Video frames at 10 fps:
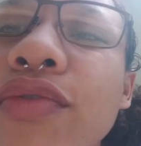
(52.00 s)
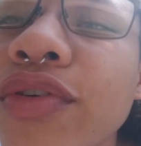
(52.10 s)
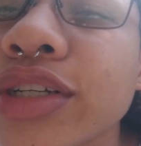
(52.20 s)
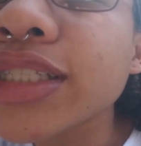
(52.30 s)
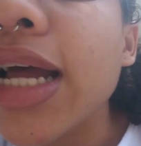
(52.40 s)
the
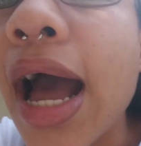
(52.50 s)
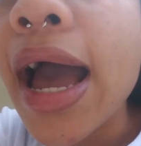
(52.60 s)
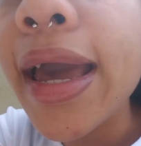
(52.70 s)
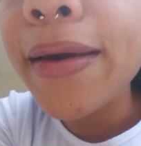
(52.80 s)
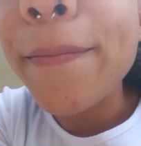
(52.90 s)
first
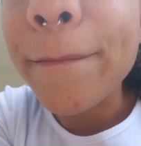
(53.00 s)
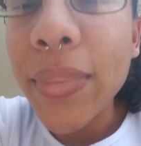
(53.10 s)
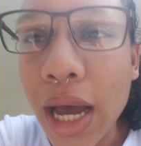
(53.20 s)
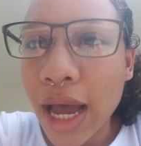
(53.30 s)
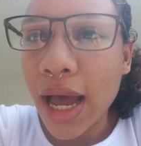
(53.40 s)
time.
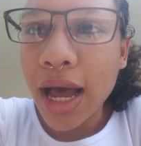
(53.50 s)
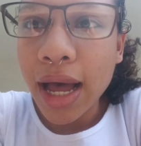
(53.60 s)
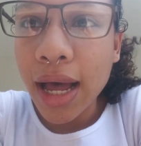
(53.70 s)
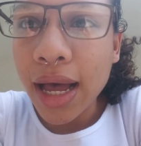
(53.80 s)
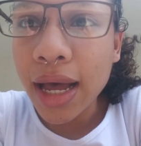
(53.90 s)

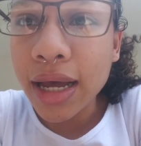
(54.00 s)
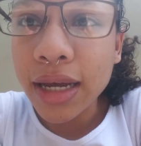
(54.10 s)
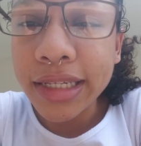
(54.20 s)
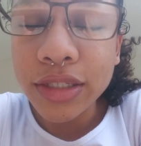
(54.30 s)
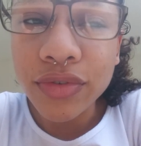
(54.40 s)

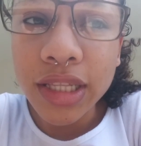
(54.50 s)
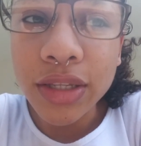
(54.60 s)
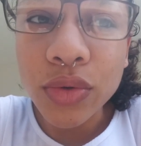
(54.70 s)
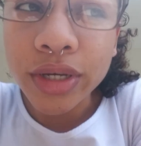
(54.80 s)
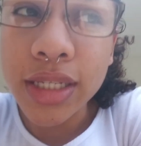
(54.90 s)
It's really
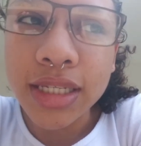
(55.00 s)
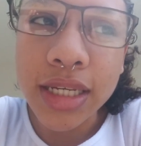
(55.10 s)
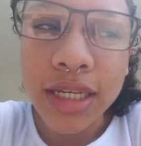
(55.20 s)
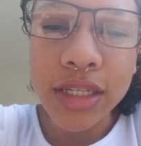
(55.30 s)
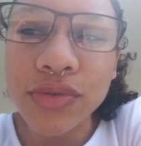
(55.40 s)

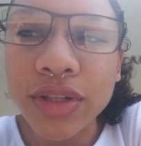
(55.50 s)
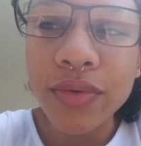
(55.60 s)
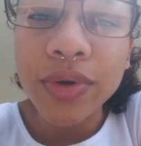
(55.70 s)
noisy, it's really